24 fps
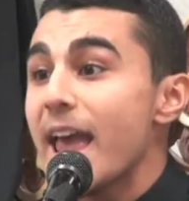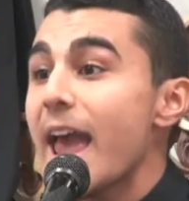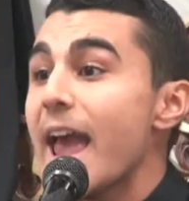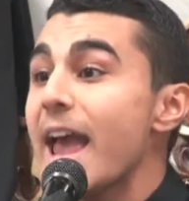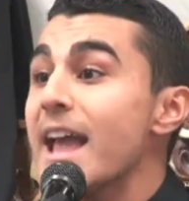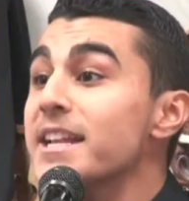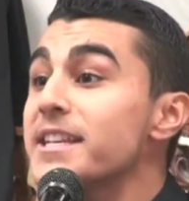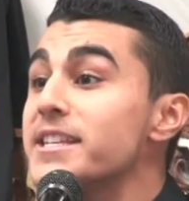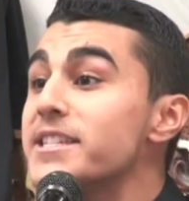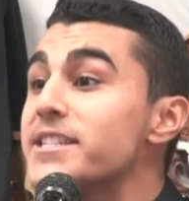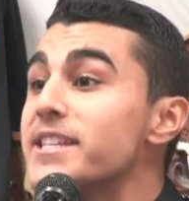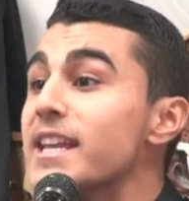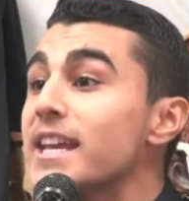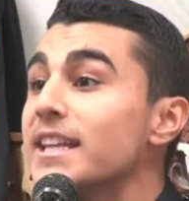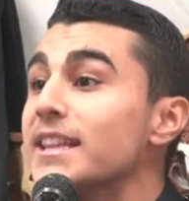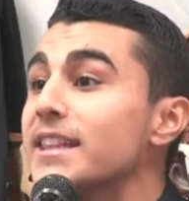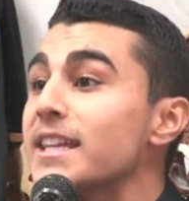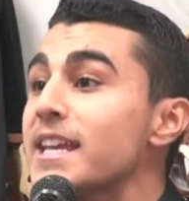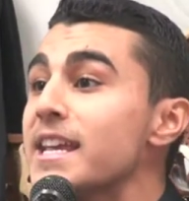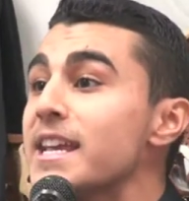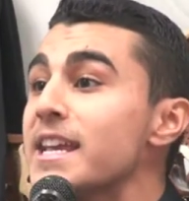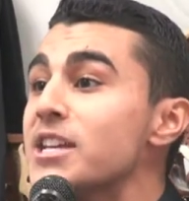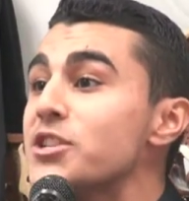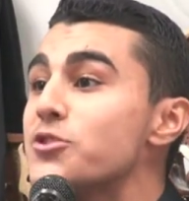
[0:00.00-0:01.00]

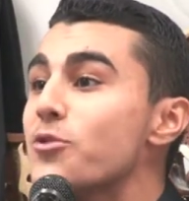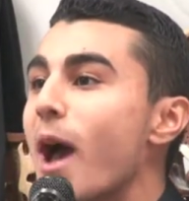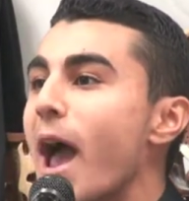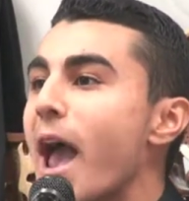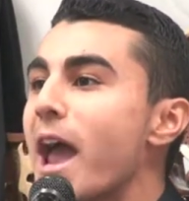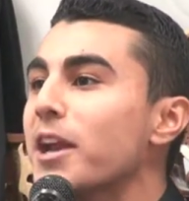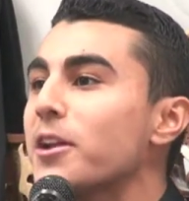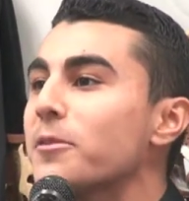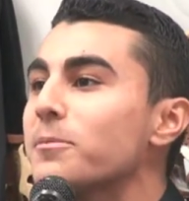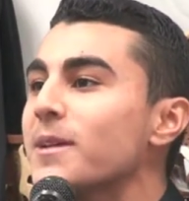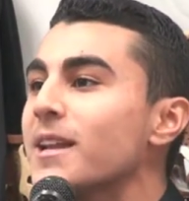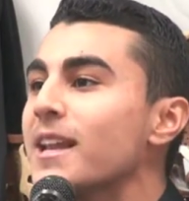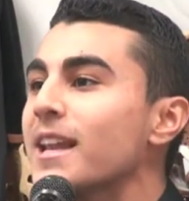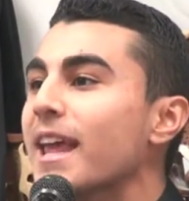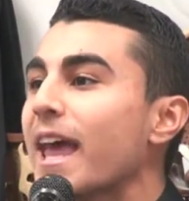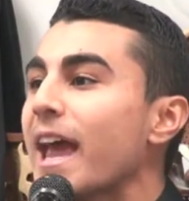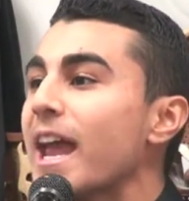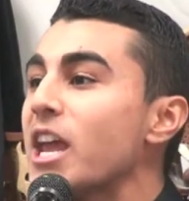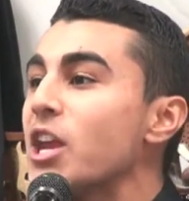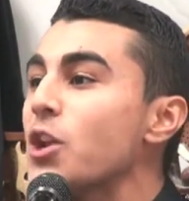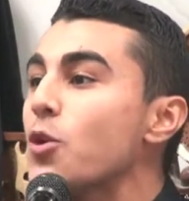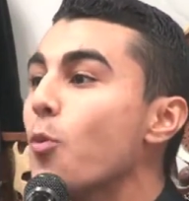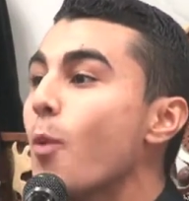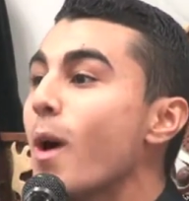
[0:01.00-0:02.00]
Instantly, Zuhair ibn
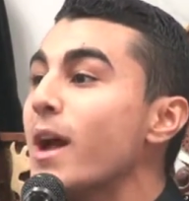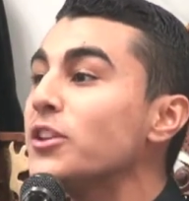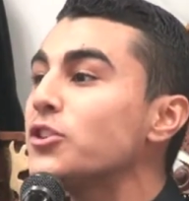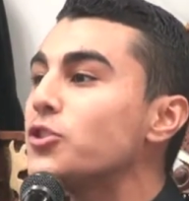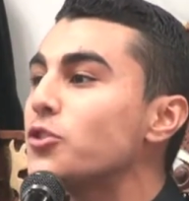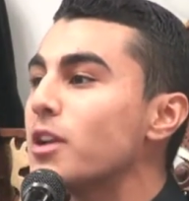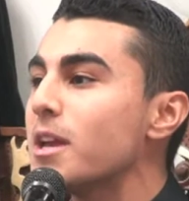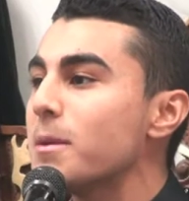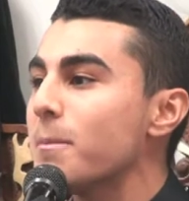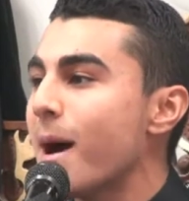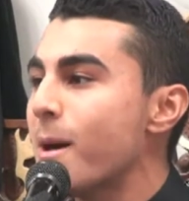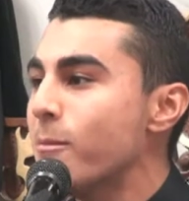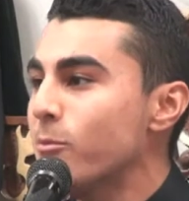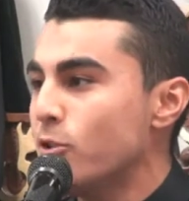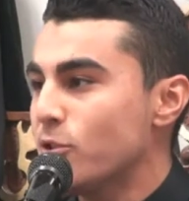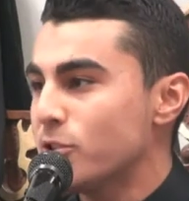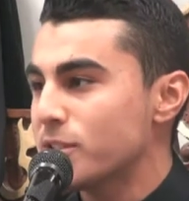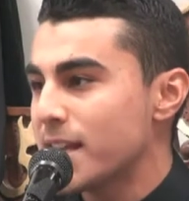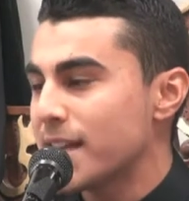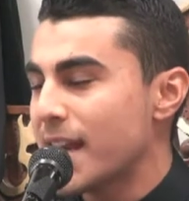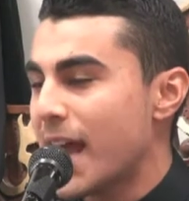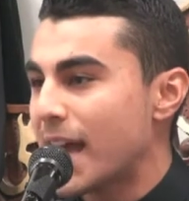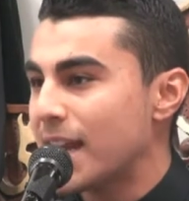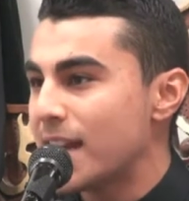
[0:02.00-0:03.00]
al-Qayn went to Imam
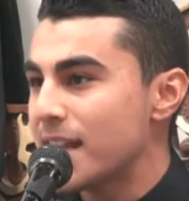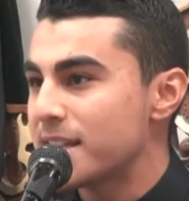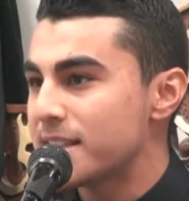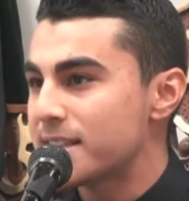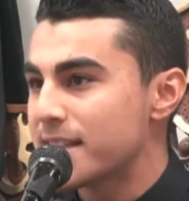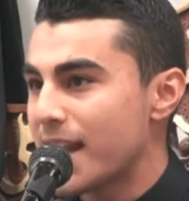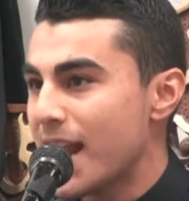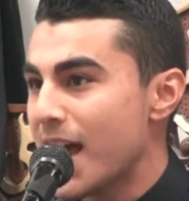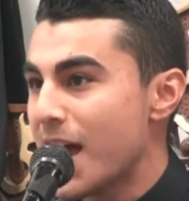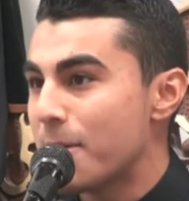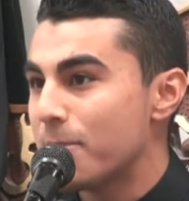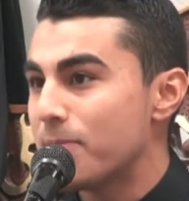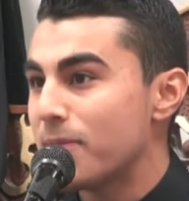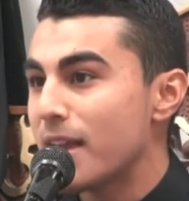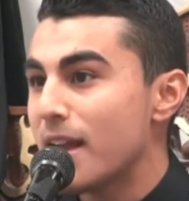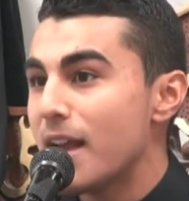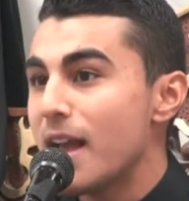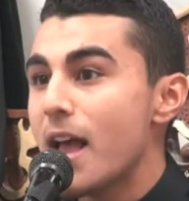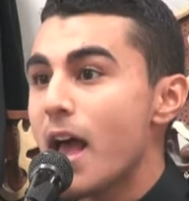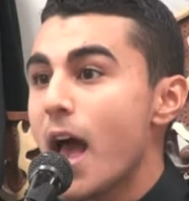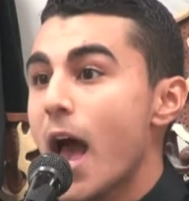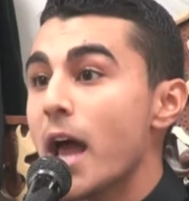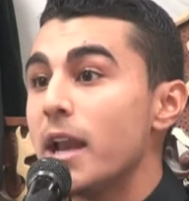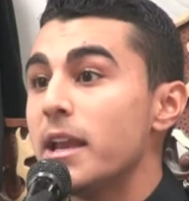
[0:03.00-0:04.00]
al-Hussein alayhi salam,
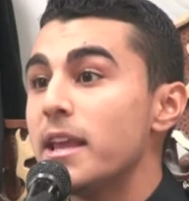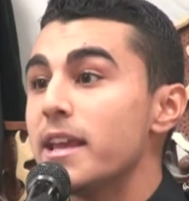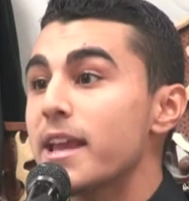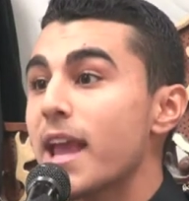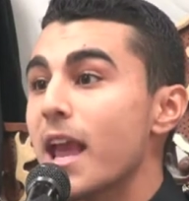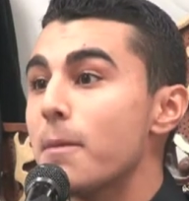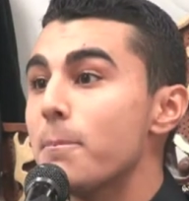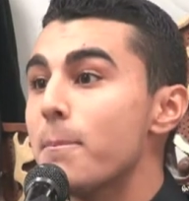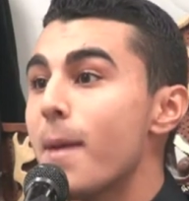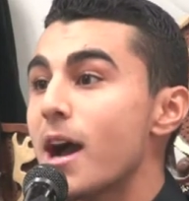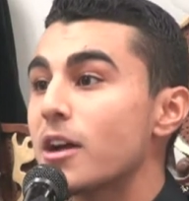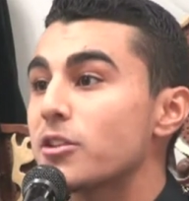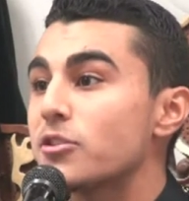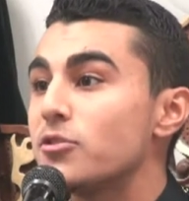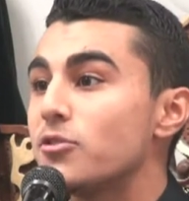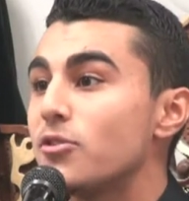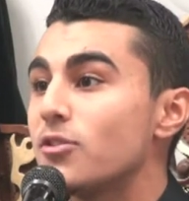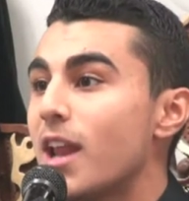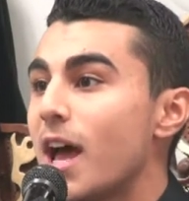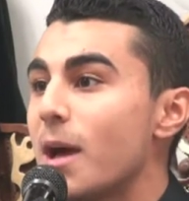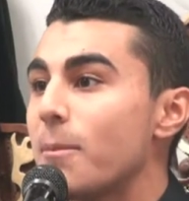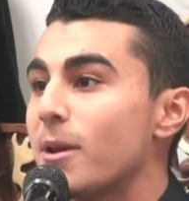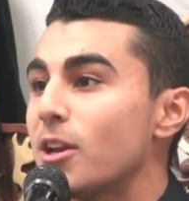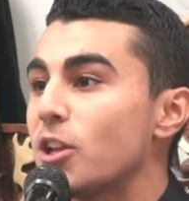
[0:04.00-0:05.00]
and he came back to
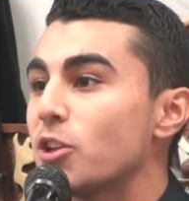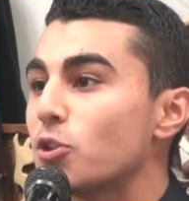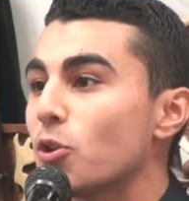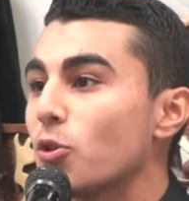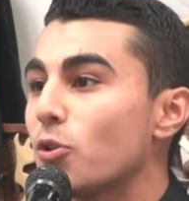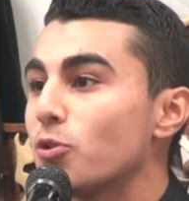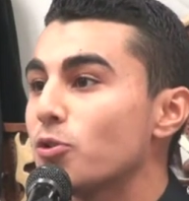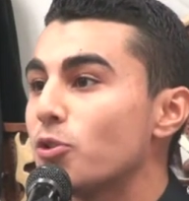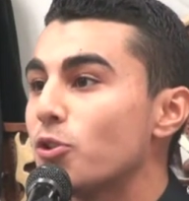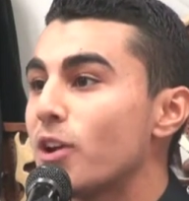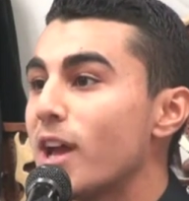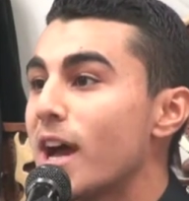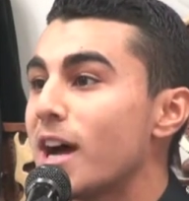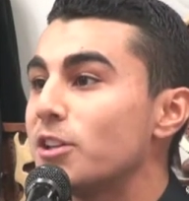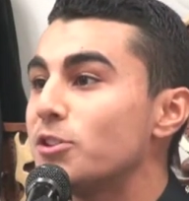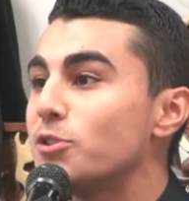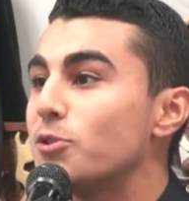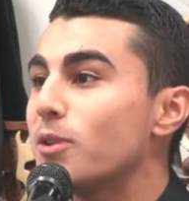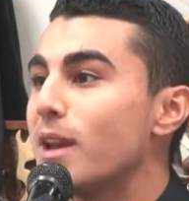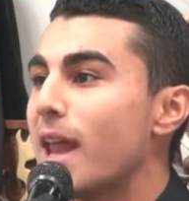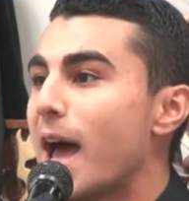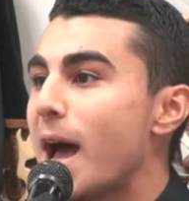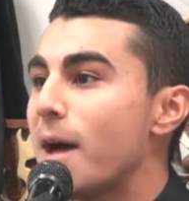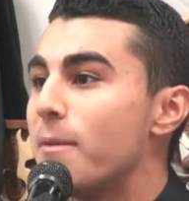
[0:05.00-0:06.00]
Dulham and he told her, Ya
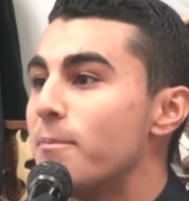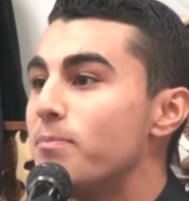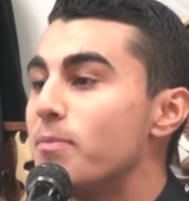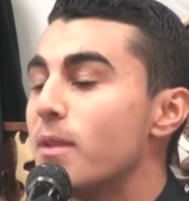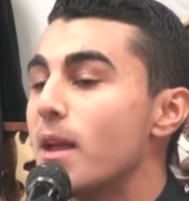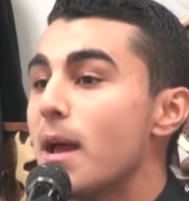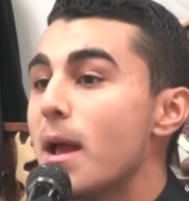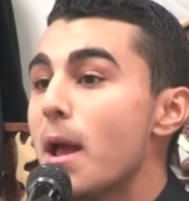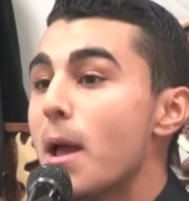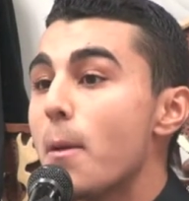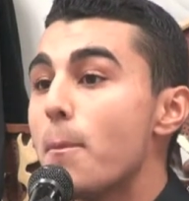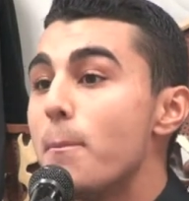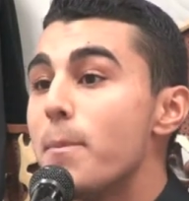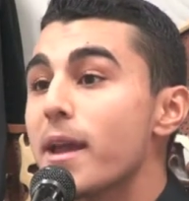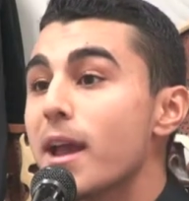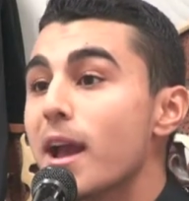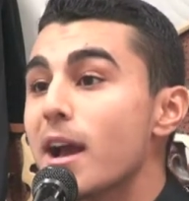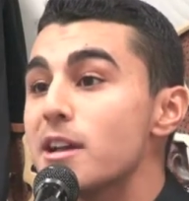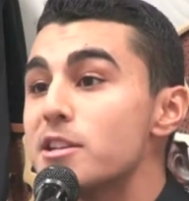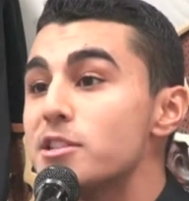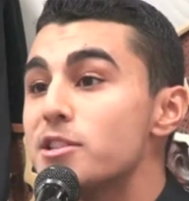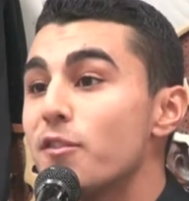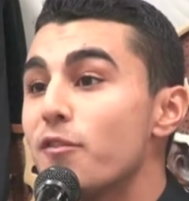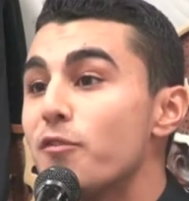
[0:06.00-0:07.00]
Dulham,
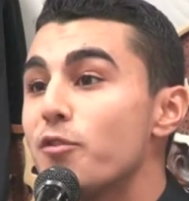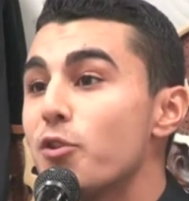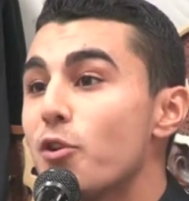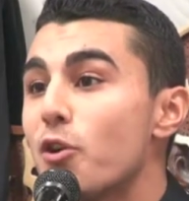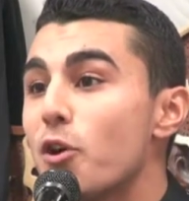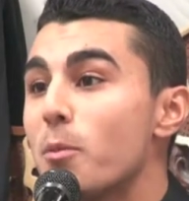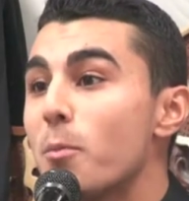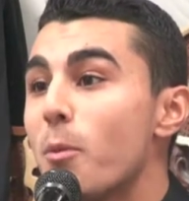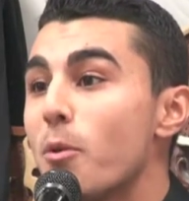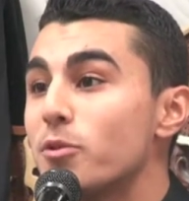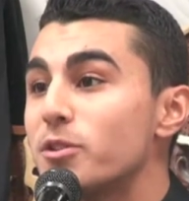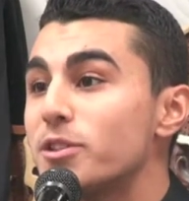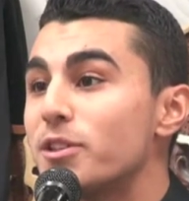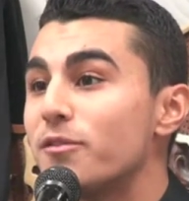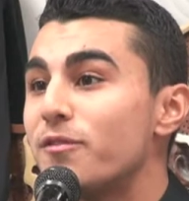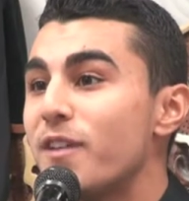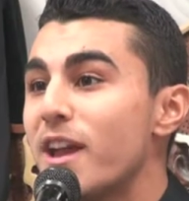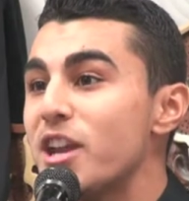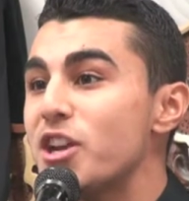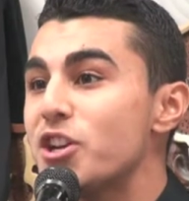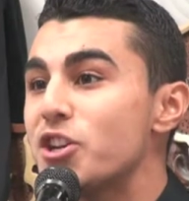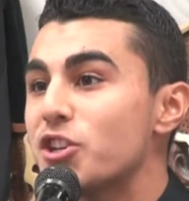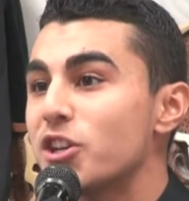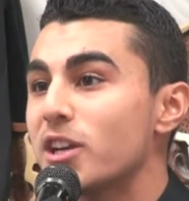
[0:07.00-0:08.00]
because of your
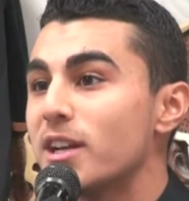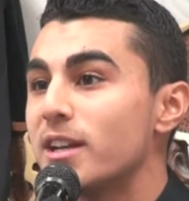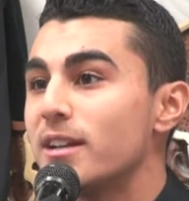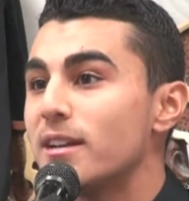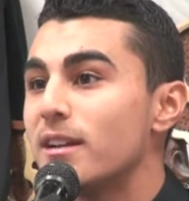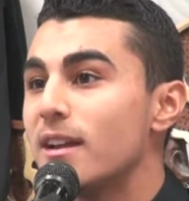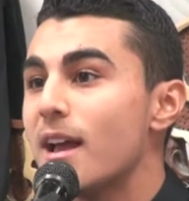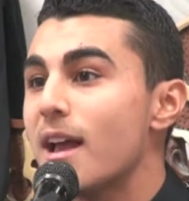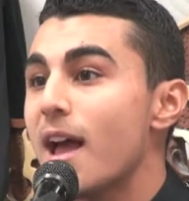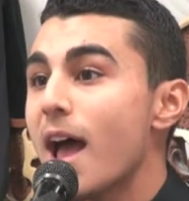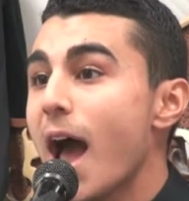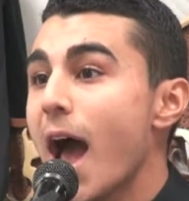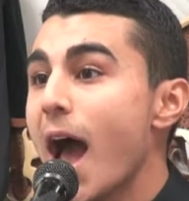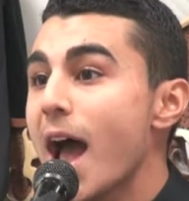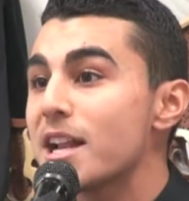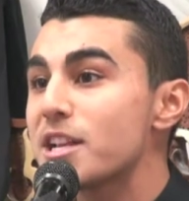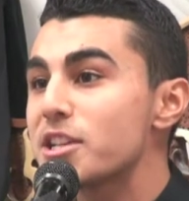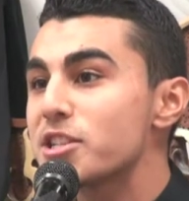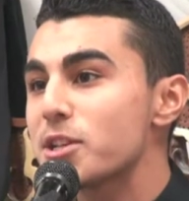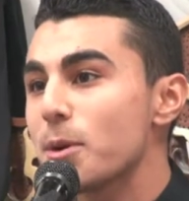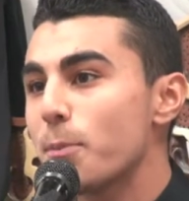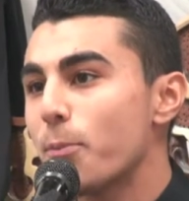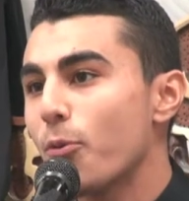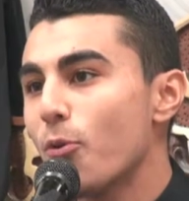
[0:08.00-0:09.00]
motivation and
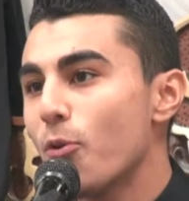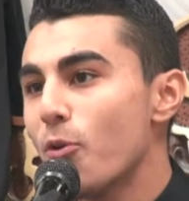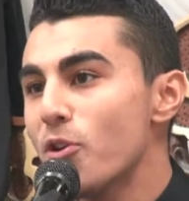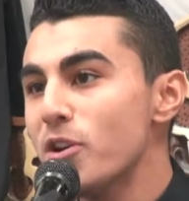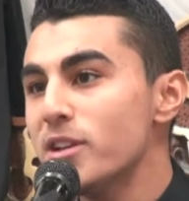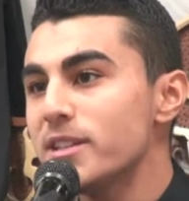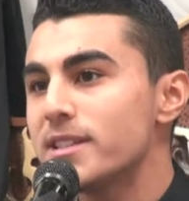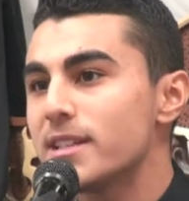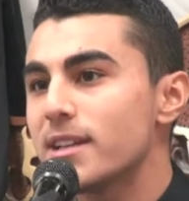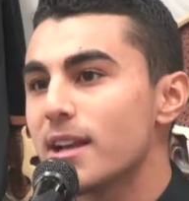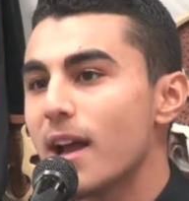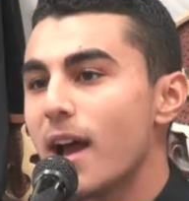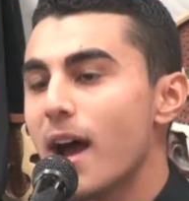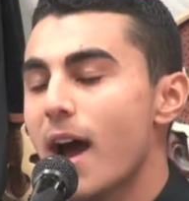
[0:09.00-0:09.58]
support,